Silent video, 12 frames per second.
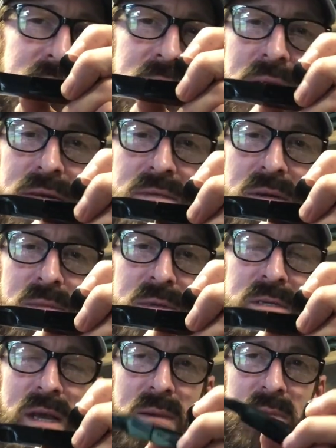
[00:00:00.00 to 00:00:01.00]
close up the
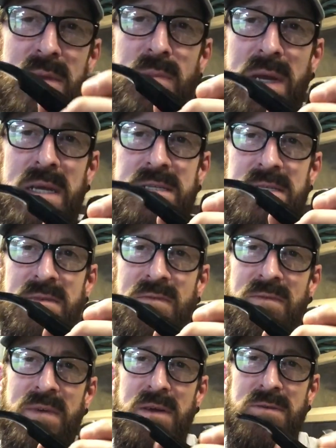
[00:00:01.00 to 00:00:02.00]
same with a Peterson
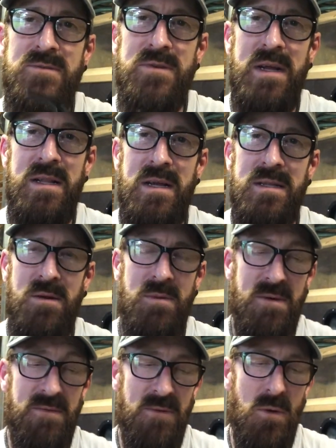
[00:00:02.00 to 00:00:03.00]
filter in. I don't
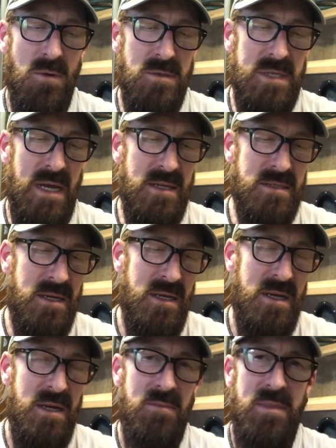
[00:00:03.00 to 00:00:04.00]
want to force it,
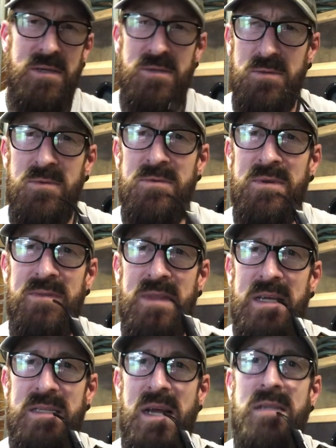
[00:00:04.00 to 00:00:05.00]
but I just wonder if
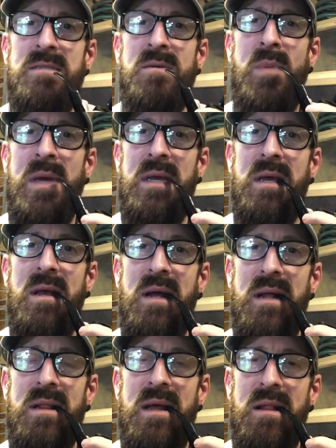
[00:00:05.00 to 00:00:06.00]
they tend to be
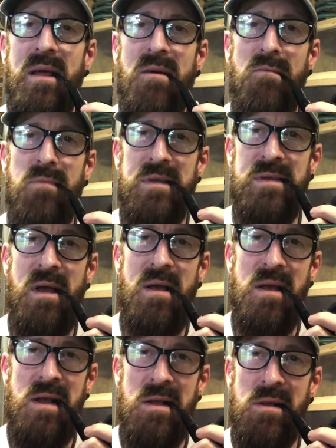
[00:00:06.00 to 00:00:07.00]
a little
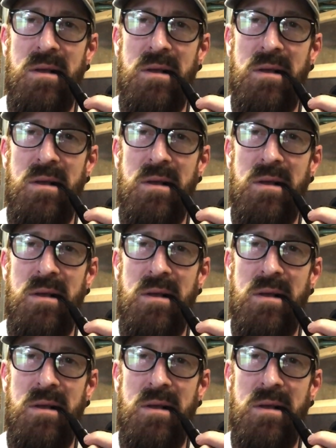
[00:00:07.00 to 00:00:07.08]
oversized.